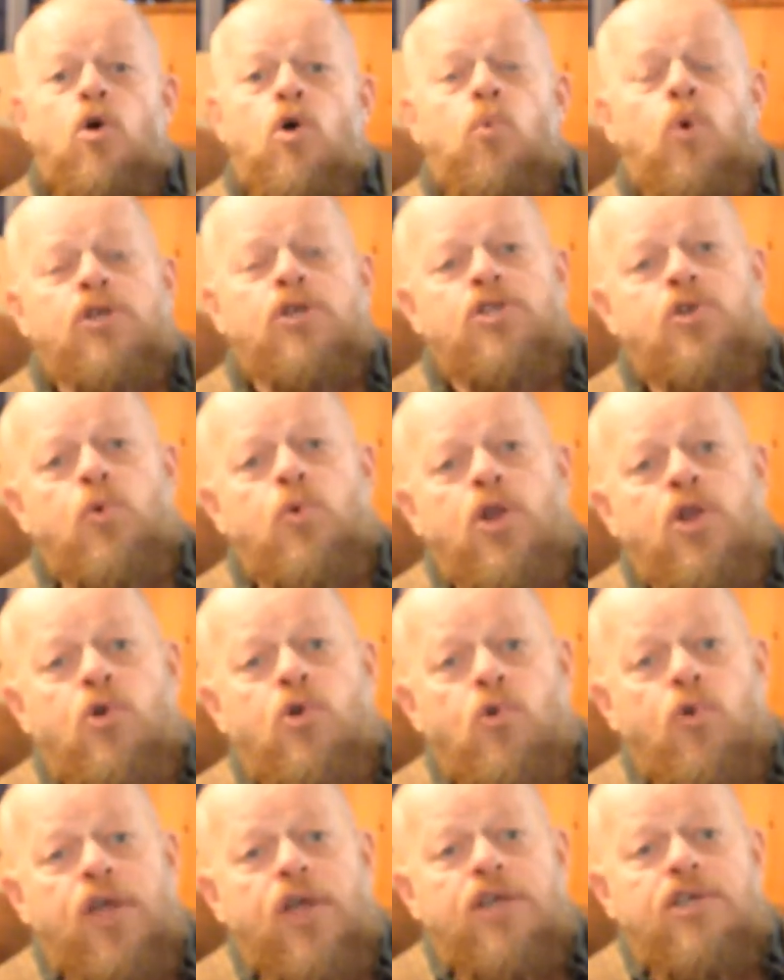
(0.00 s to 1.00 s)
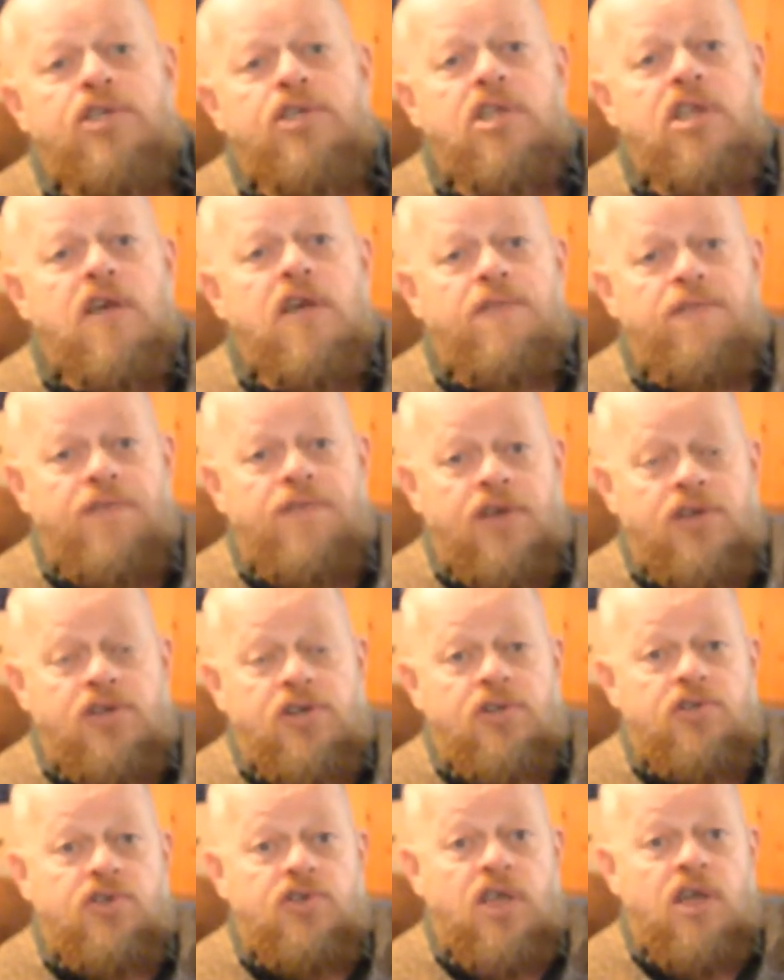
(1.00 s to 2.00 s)
was to increase the
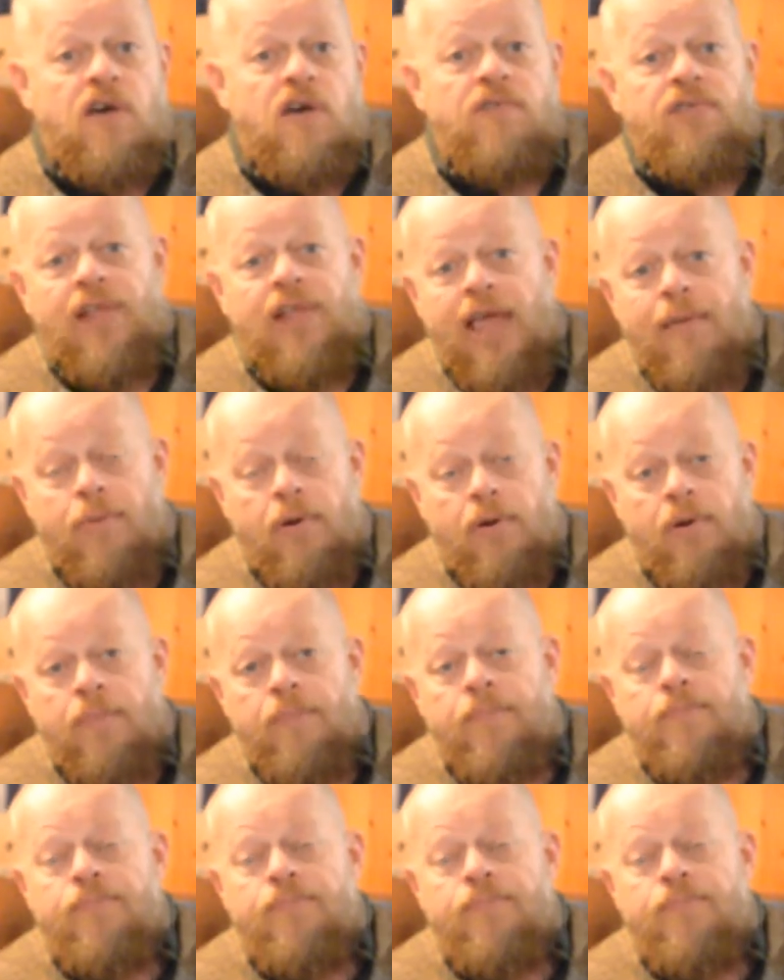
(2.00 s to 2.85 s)
efficiency of labor.